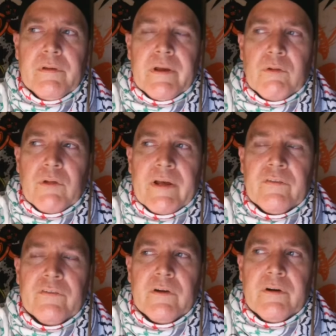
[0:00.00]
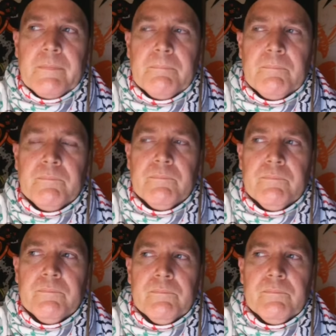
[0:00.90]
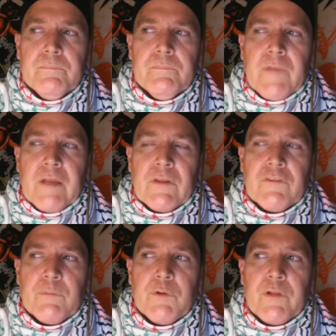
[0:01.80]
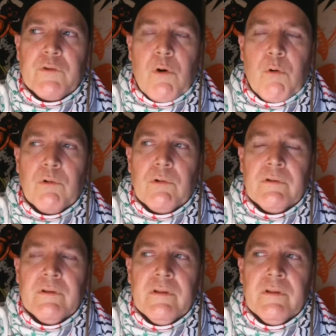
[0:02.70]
unless some sort of total